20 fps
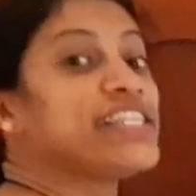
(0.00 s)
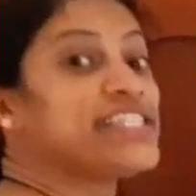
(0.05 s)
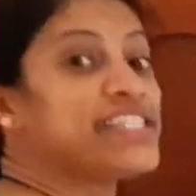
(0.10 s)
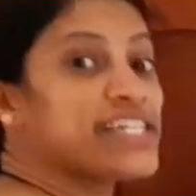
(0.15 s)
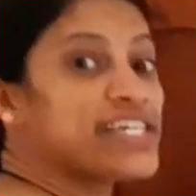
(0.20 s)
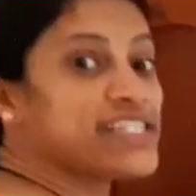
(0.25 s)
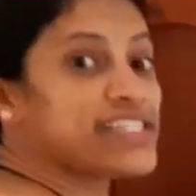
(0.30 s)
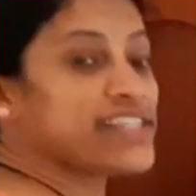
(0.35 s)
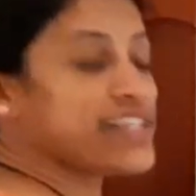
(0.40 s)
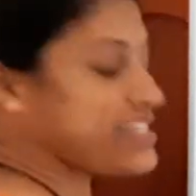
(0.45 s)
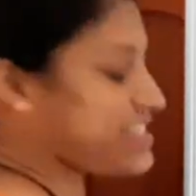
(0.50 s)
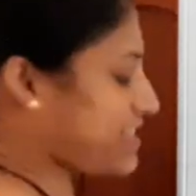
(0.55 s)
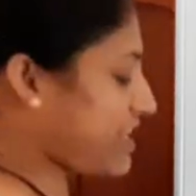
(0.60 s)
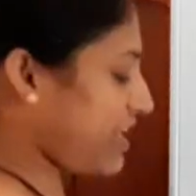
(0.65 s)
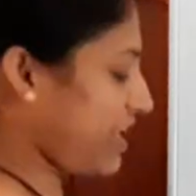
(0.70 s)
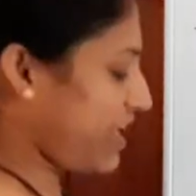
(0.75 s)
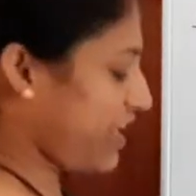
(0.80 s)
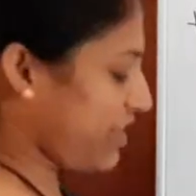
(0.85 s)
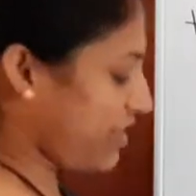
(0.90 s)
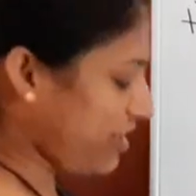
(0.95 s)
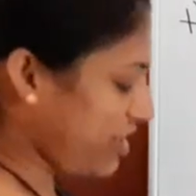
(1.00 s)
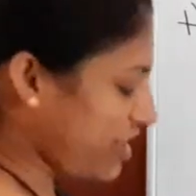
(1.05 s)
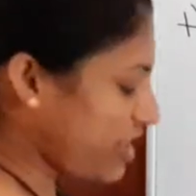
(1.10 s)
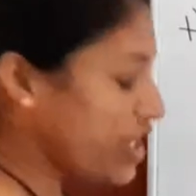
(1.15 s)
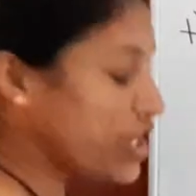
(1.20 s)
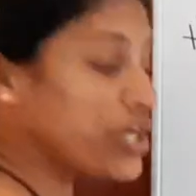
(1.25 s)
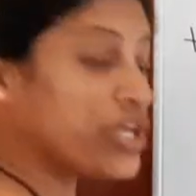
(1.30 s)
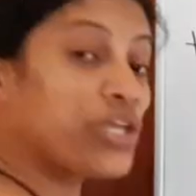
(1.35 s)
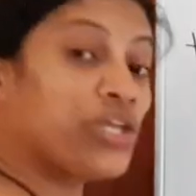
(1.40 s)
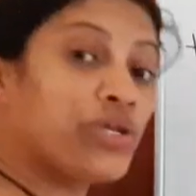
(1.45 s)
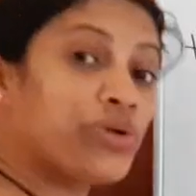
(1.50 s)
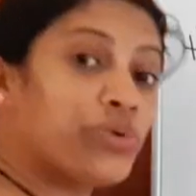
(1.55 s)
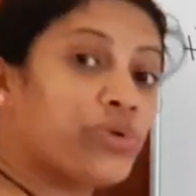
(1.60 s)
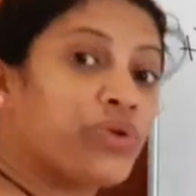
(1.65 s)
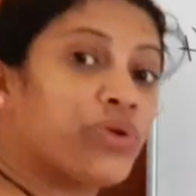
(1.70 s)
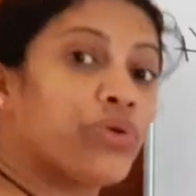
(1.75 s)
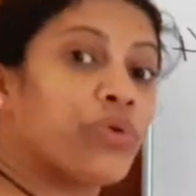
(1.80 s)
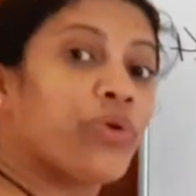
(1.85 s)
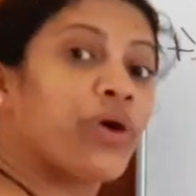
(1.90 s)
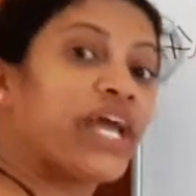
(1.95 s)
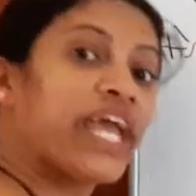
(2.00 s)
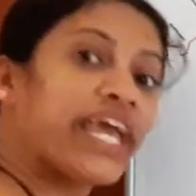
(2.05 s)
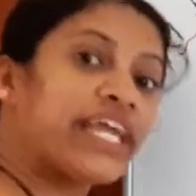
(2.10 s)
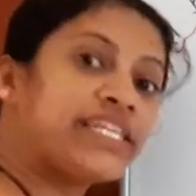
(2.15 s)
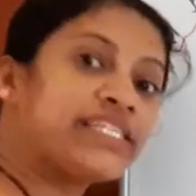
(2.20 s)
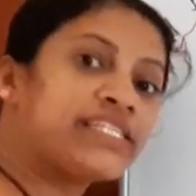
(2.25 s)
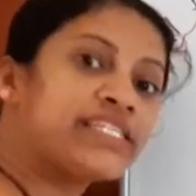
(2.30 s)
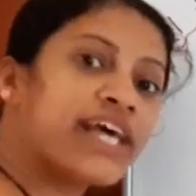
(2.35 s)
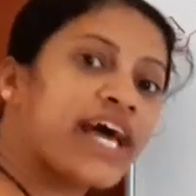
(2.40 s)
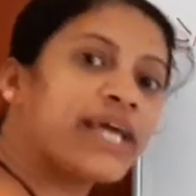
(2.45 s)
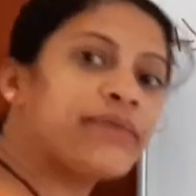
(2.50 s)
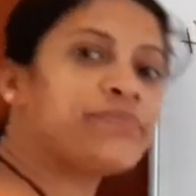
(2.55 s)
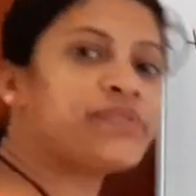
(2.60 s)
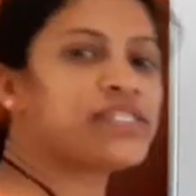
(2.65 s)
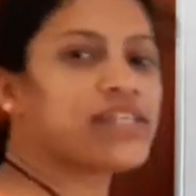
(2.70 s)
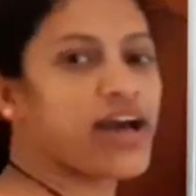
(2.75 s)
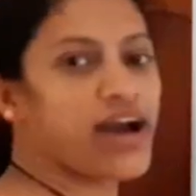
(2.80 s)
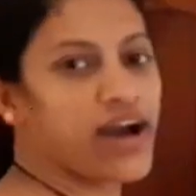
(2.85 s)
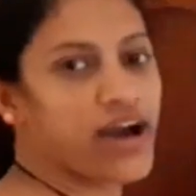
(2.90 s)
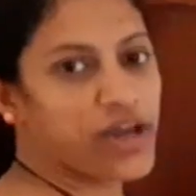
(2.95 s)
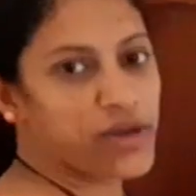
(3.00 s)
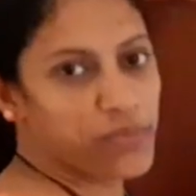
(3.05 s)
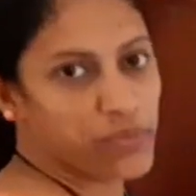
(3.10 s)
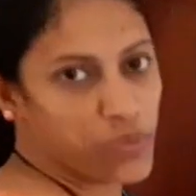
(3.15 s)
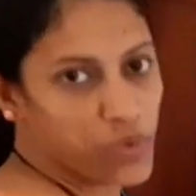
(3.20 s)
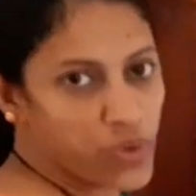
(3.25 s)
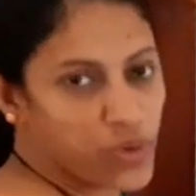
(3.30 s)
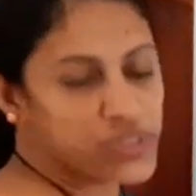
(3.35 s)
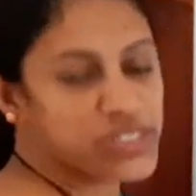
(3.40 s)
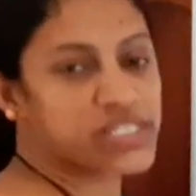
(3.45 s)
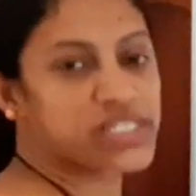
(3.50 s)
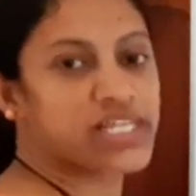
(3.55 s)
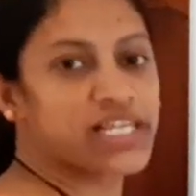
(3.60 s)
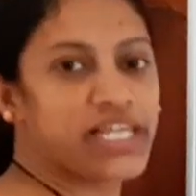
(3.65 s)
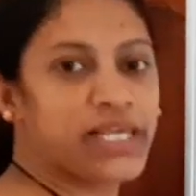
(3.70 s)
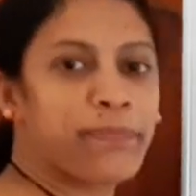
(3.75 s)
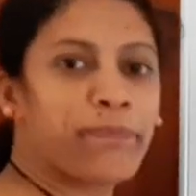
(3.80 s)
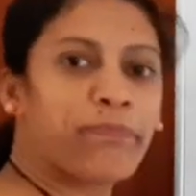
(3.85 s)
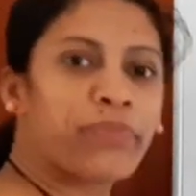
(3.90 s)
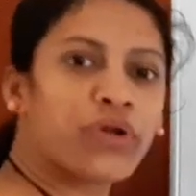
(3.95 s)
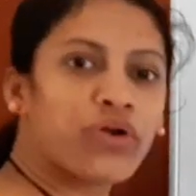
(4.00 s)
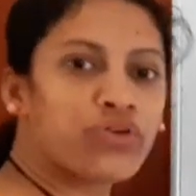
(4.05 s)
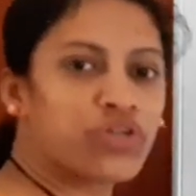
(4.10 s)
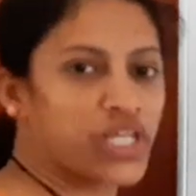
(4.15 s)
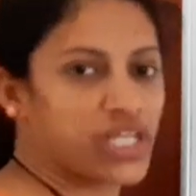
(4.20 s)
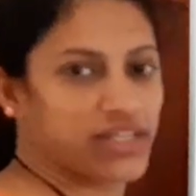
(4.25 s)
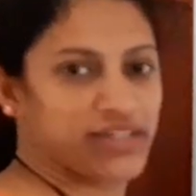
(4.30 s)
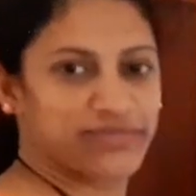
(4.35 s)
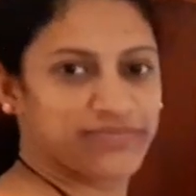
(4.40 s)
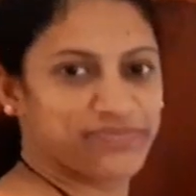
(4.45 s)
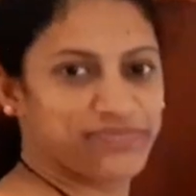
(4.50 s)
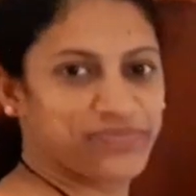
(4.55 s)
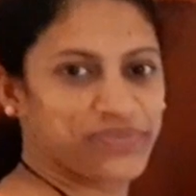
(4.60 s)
Just listen here. You know enzymes are mostly protein,